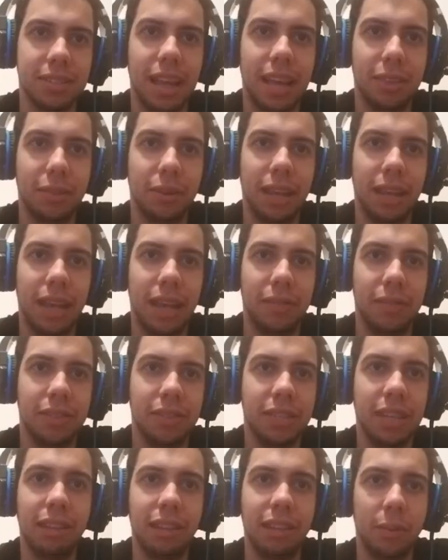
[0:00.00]
I thought Evan's
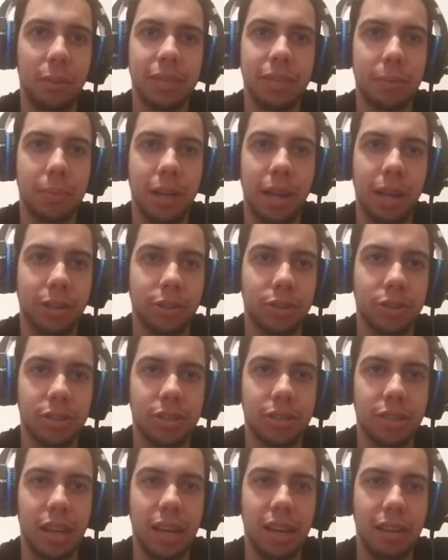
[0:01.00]
yelling was
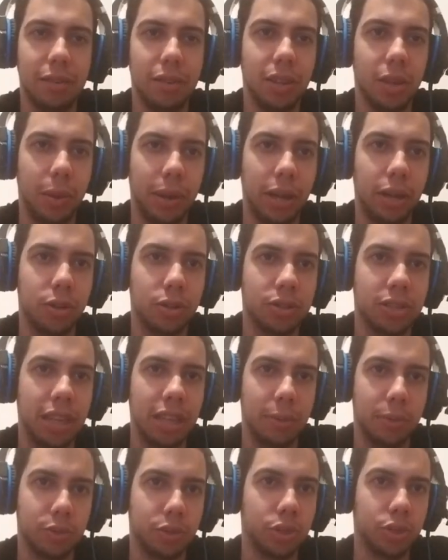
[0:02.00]
obnoxious, even though I understand
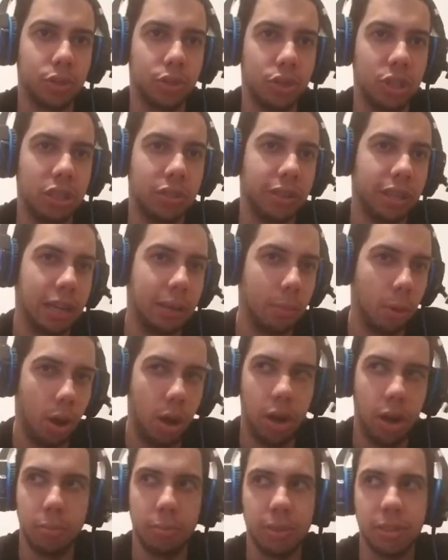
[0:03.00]
it was just cheering him
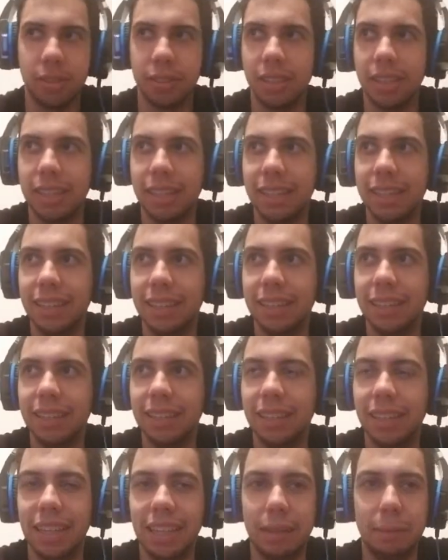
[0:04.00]
on. But
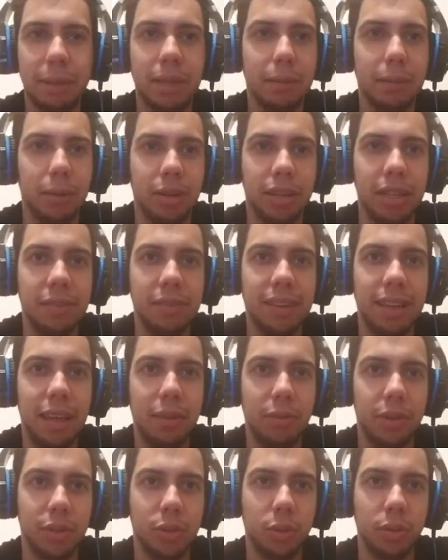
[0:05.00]
I mean, come on, even
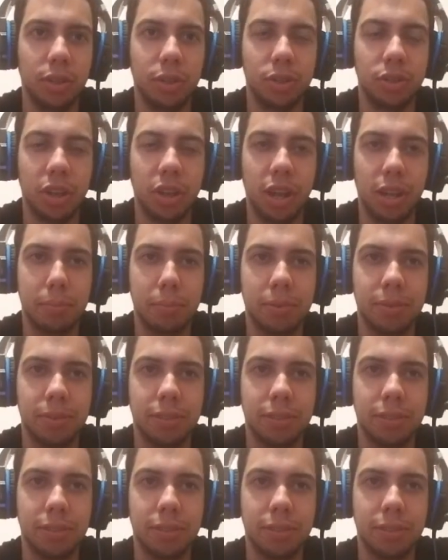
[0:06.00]
Henry told her shut up.